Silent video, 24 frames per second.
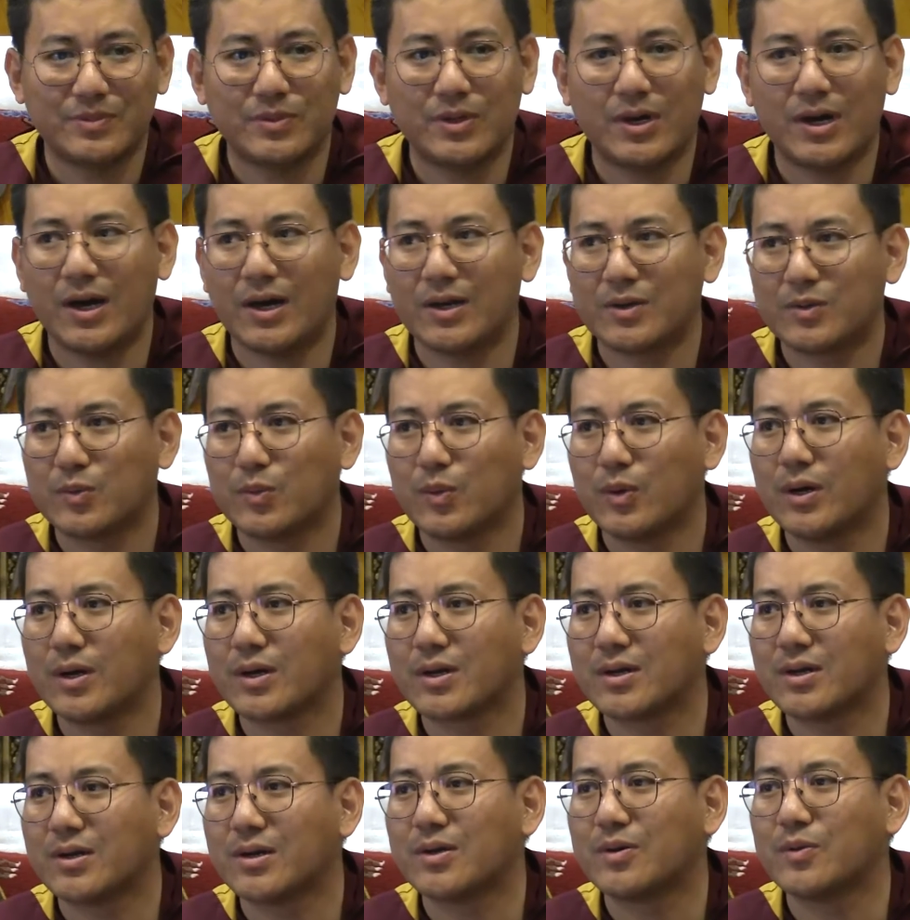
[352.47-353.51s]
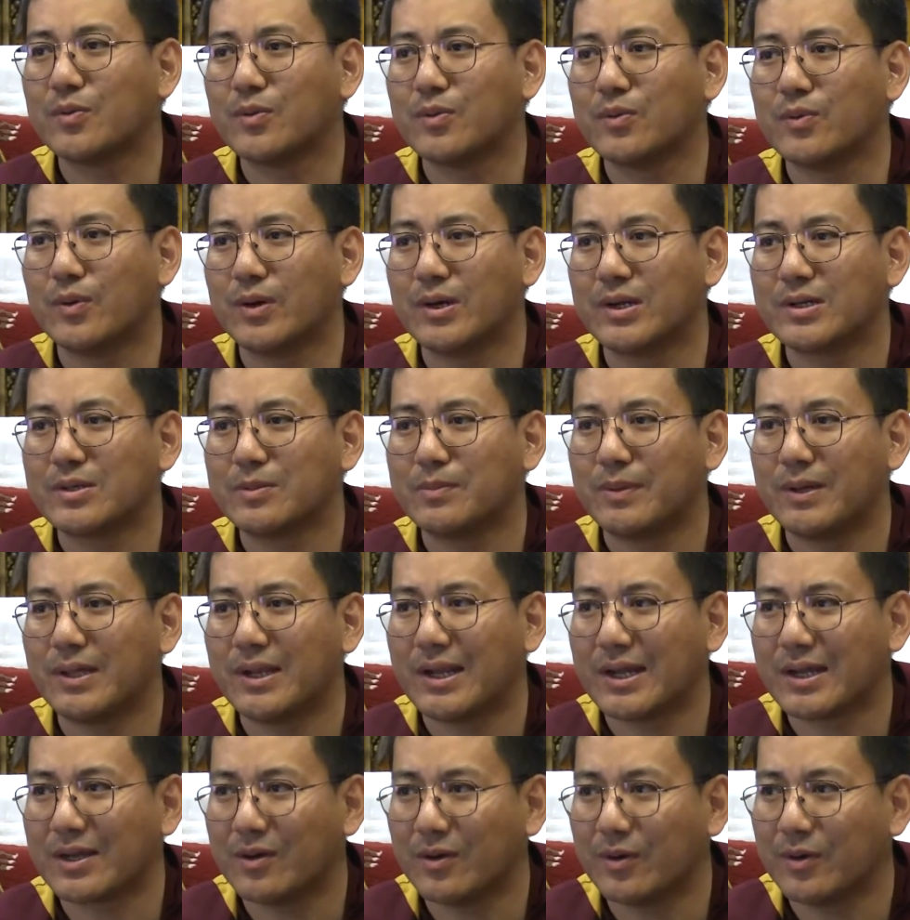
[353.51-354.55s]
Hard worker, want to be
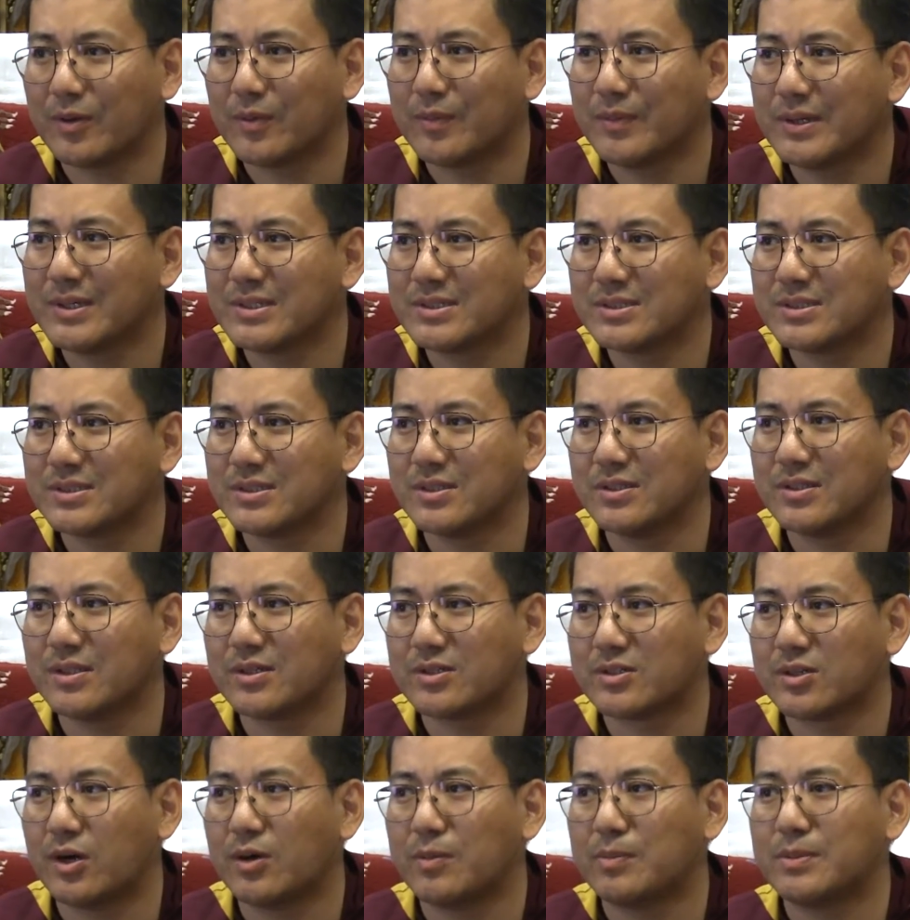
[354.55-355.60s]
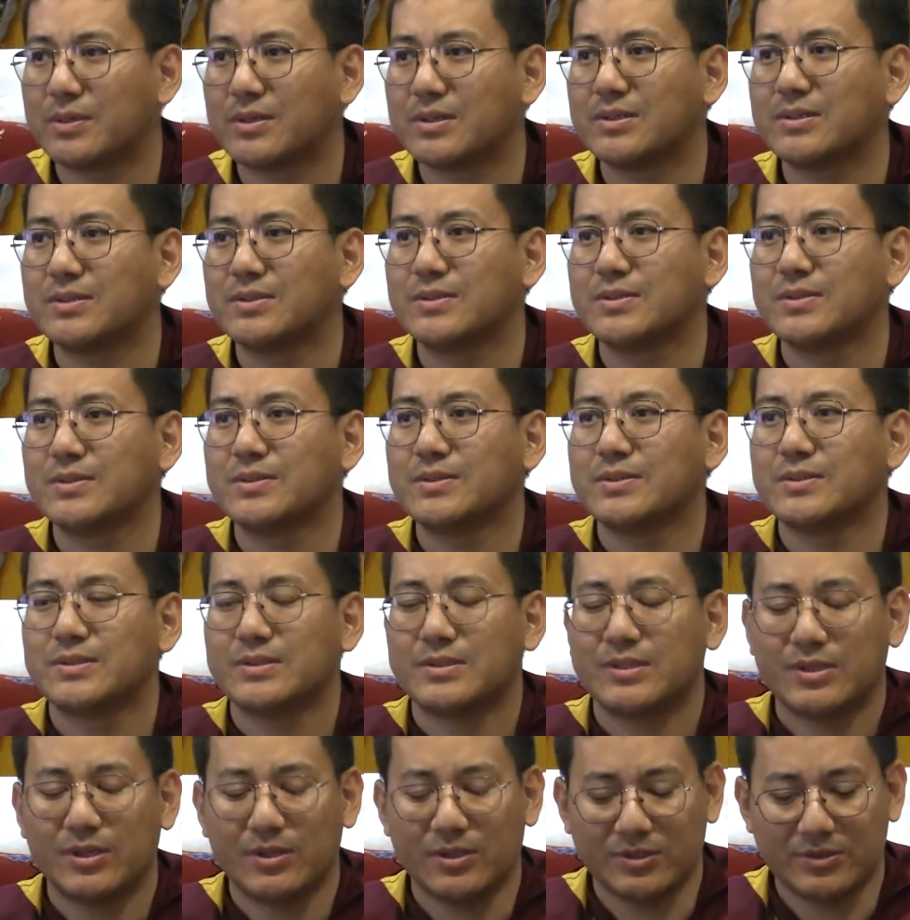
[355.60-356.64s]
like always topper
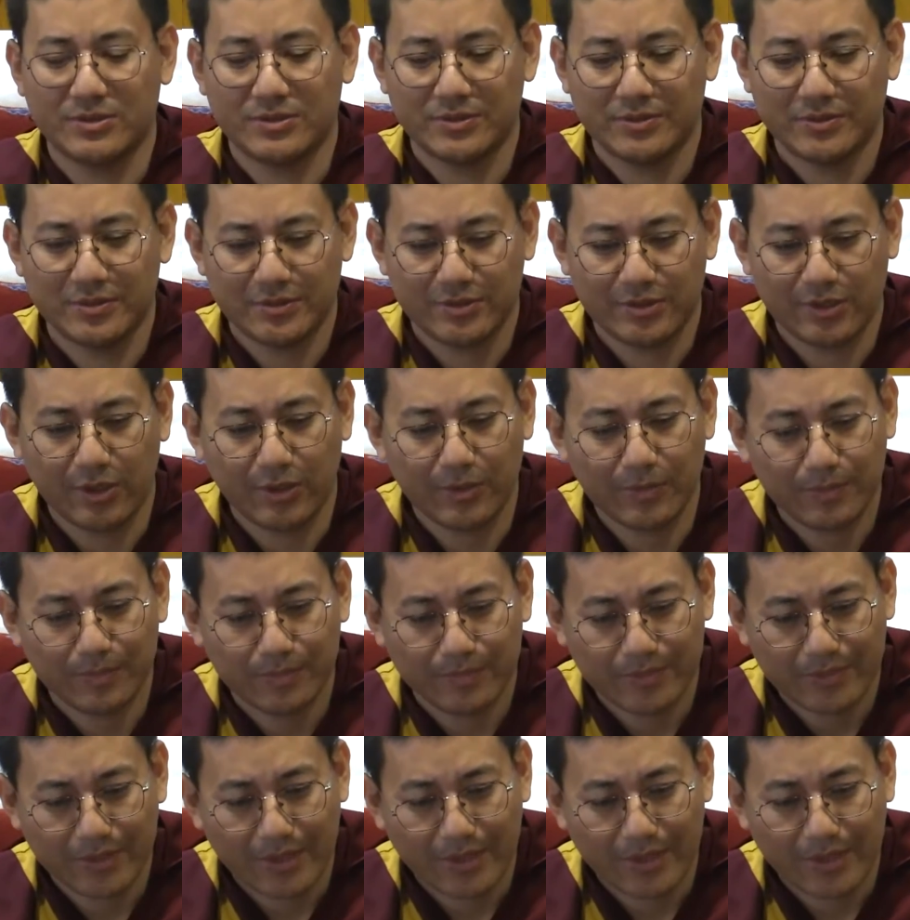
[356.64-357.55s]
or top.